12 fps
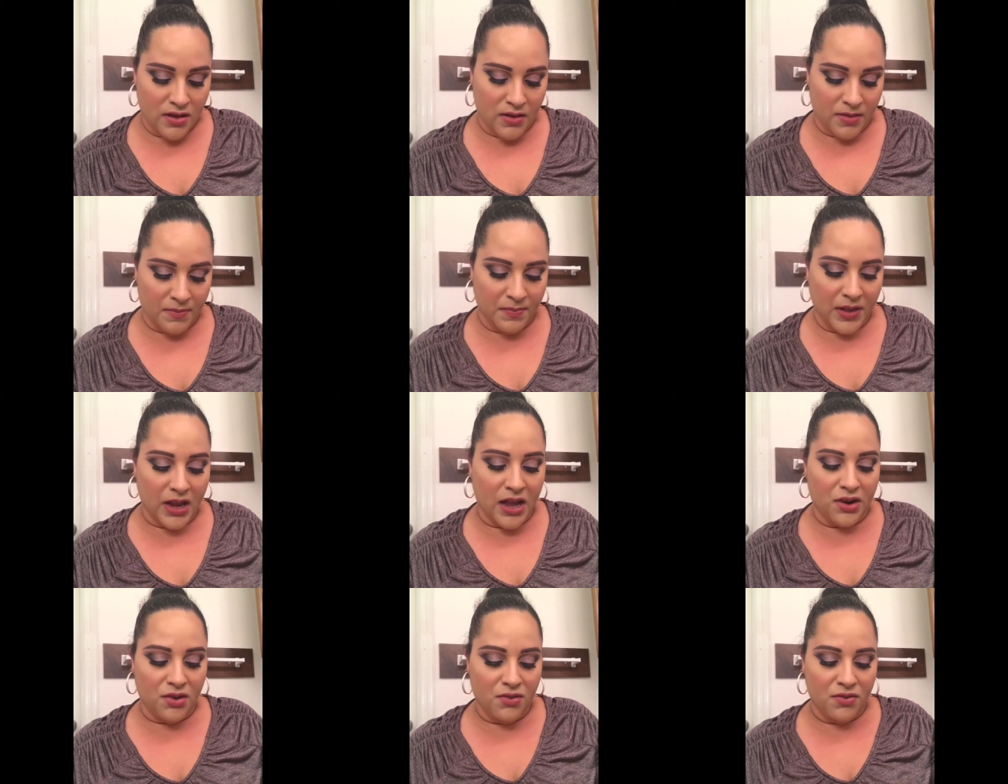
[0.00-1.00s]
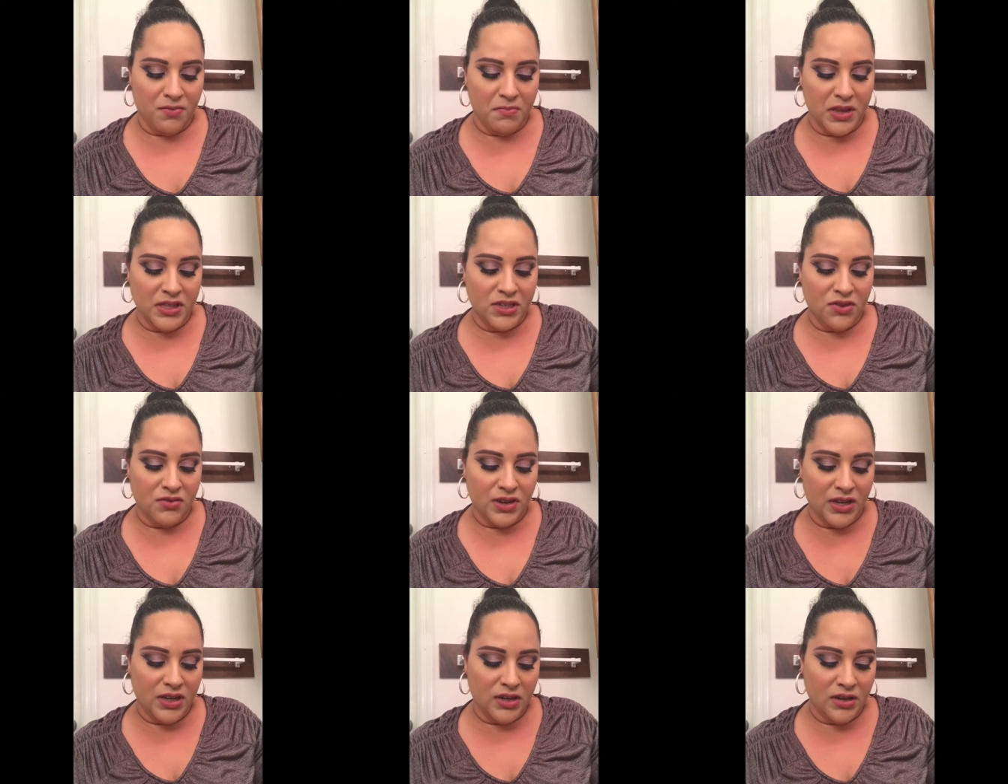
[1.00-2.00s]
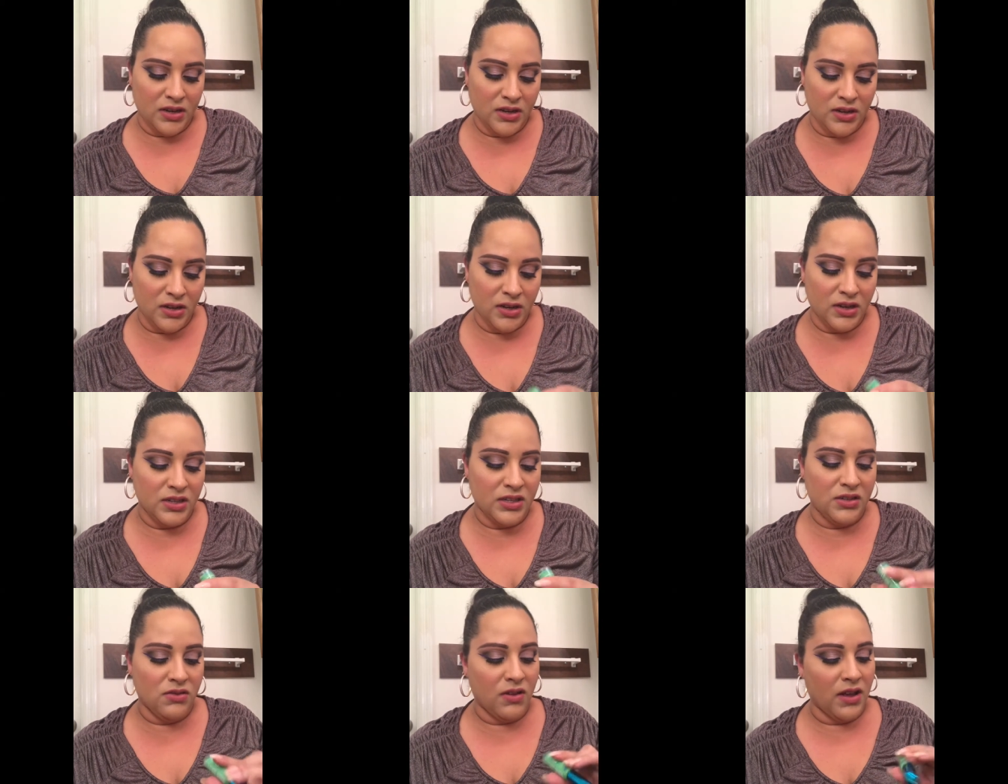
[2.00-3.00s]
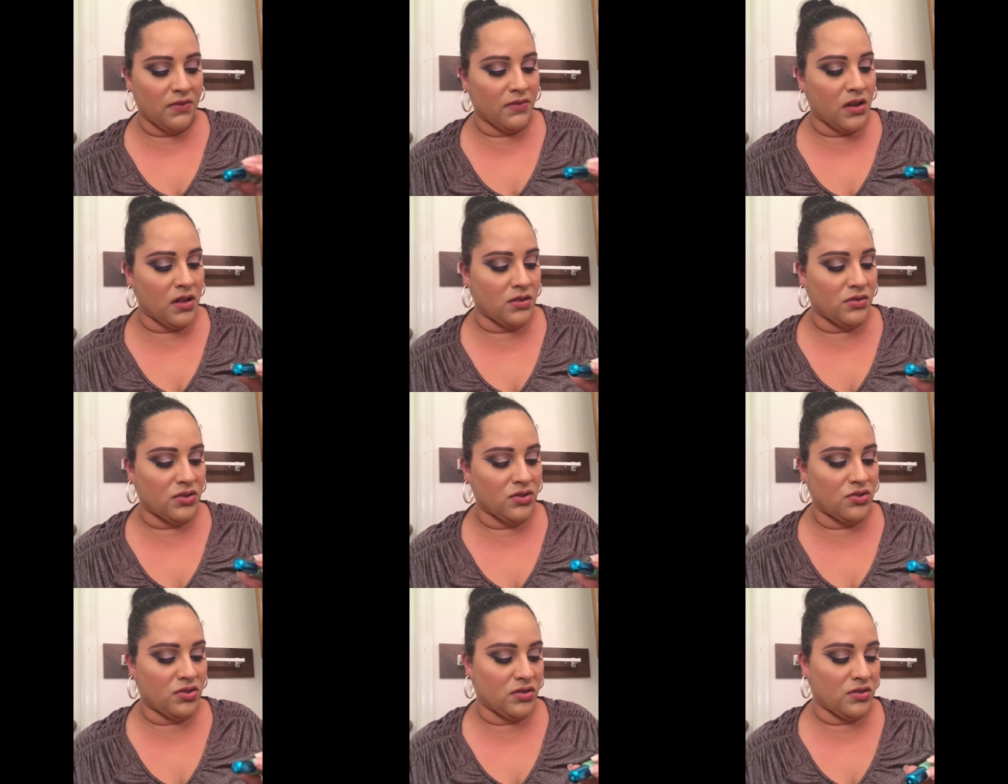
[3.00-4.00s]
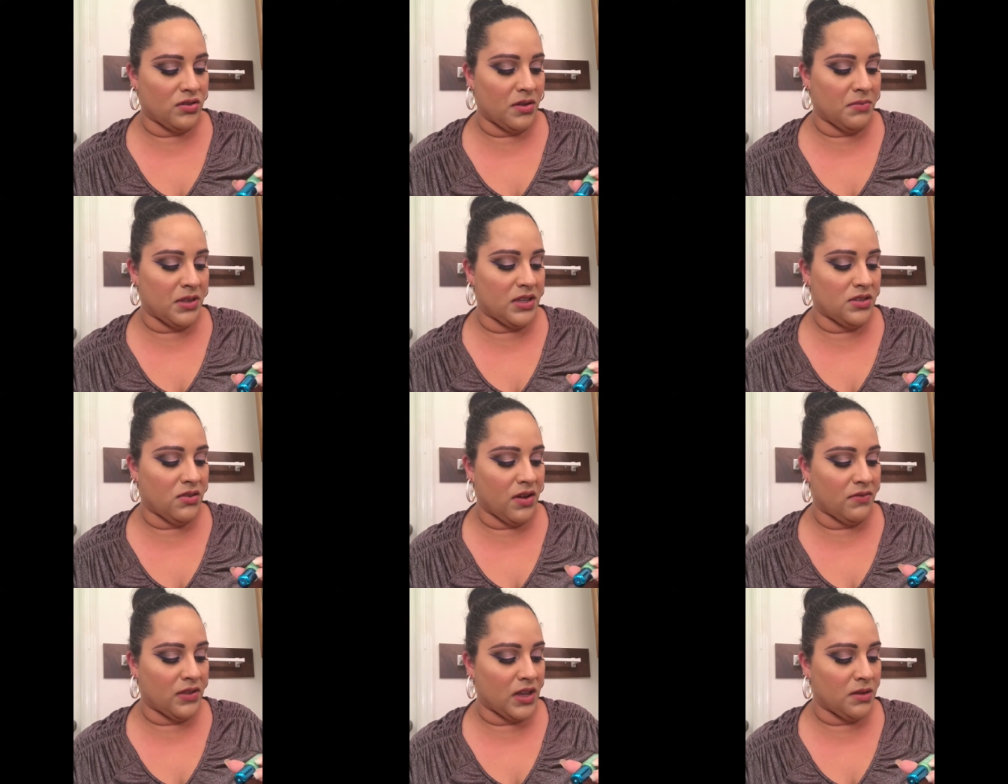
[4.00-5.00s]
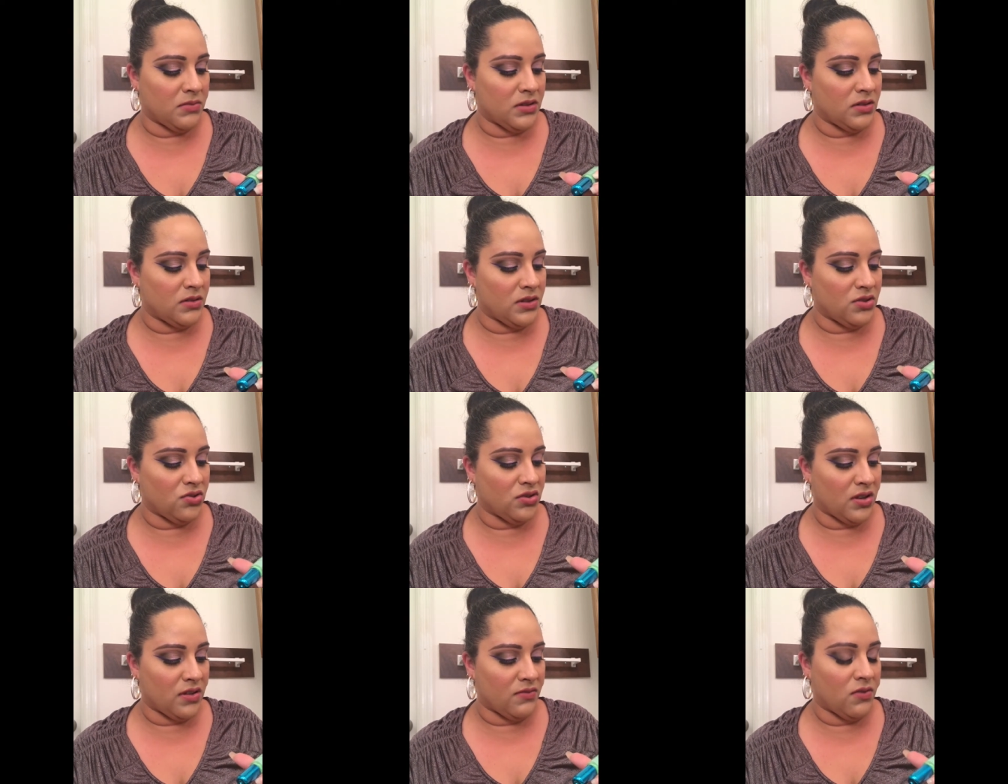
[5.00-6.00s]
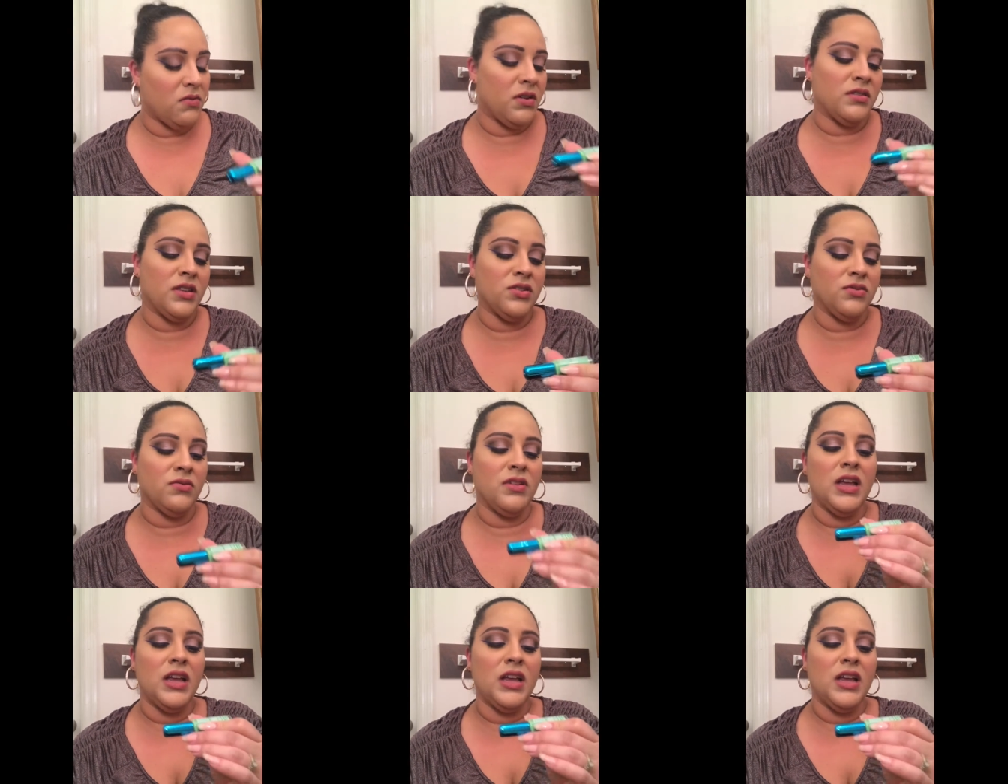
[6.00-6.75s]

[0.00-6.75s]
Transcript: Um, I got a mint green because these don't have colors. It's just, I mean, these don't have names. These just have, oh well, they do.